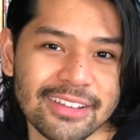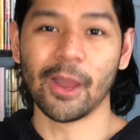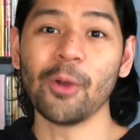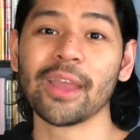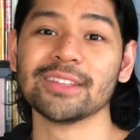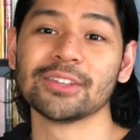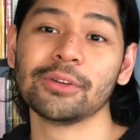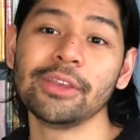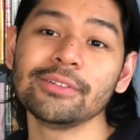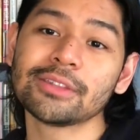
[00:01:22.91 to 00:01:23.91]
Okay, so
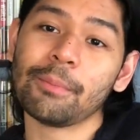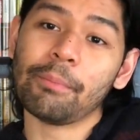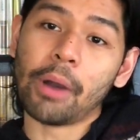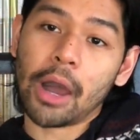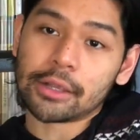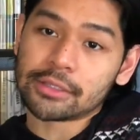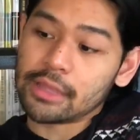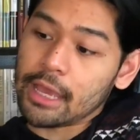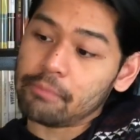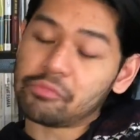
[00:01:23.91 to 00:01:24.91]
here's the box
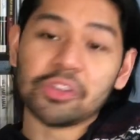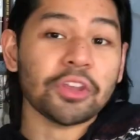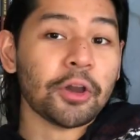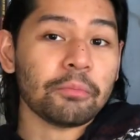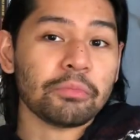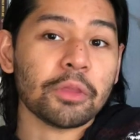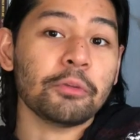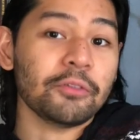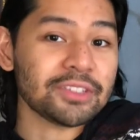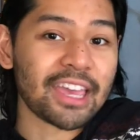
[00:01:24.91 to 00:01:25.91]
that, you know, the
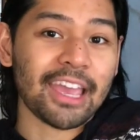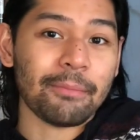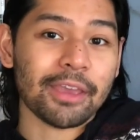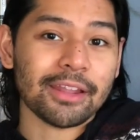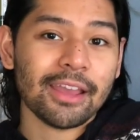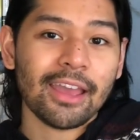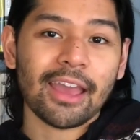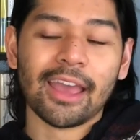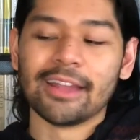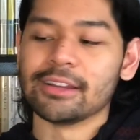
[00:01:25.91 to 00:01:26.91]
movies came in,
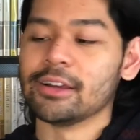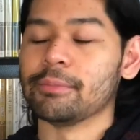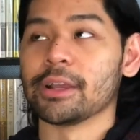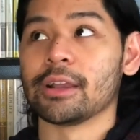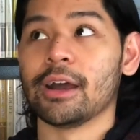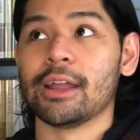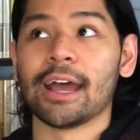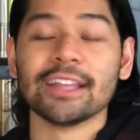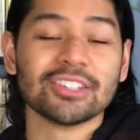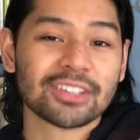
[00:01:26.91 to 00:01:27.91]
and oh my god,
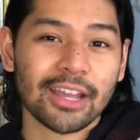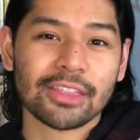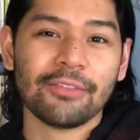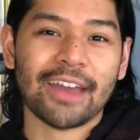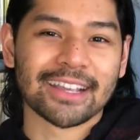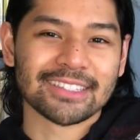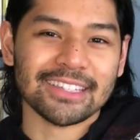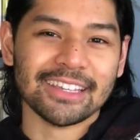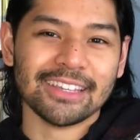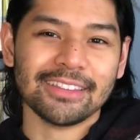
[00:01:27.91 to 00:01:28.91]
I just got the
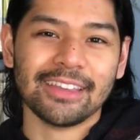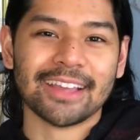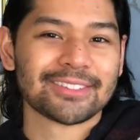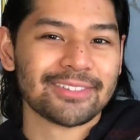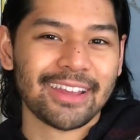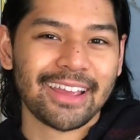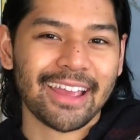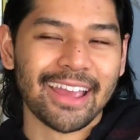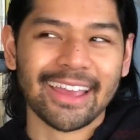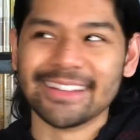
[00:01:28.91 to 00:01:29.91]
vaccine yesterday,
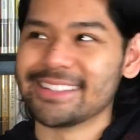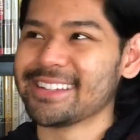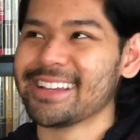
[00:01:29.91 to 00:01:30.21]
and